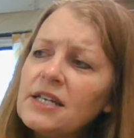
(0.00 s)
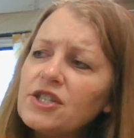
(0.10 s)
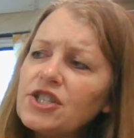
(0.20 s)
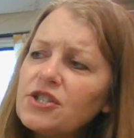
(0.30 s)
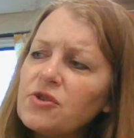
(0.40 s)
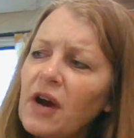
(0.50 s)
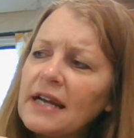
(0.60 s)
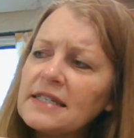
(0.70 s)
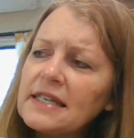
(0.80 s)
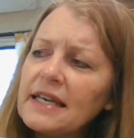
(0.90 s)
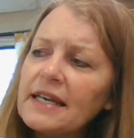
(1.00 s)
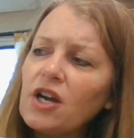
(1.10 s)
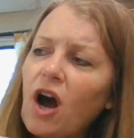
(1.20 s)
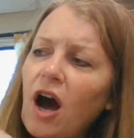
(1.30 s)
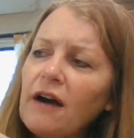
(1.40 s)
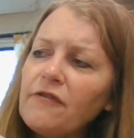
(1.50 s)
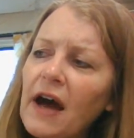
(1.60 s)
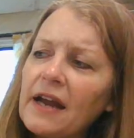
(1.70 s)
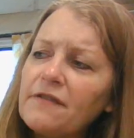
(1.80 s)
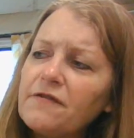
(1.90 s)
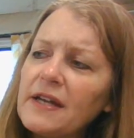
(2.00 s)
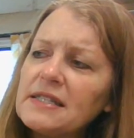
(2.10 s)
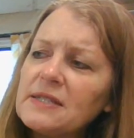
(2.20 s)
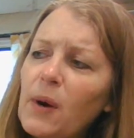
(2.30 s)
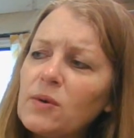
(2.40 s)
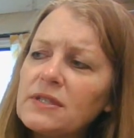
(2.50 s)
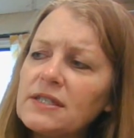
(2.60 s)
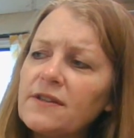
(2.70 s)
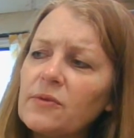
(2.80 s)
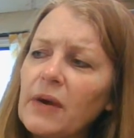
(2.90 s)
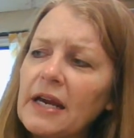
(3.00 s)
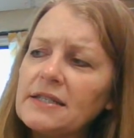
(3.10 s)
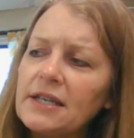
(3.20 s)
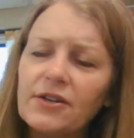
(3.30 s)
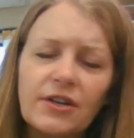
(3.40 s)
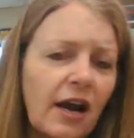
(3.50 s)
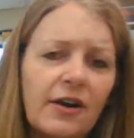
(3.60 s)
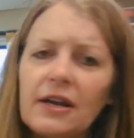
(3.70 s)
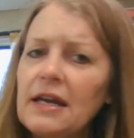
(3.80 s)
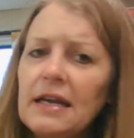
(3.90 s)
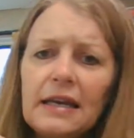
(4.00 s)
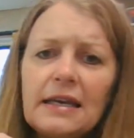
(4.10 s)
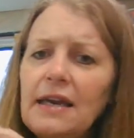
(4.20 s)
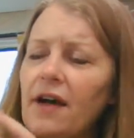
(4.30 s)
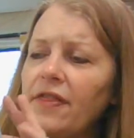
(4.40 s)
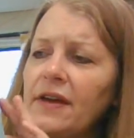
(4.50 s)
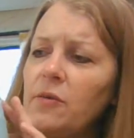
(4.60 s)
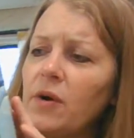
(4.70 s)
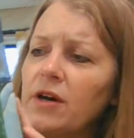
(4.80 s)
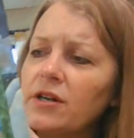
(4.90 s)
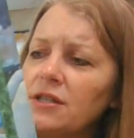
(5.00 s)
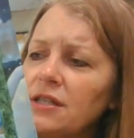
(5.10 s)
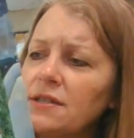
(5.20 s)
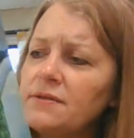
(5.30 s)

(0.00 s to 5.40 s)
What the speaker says: She tried to get it off on a fence post in the reindeer yard. Nothing worked.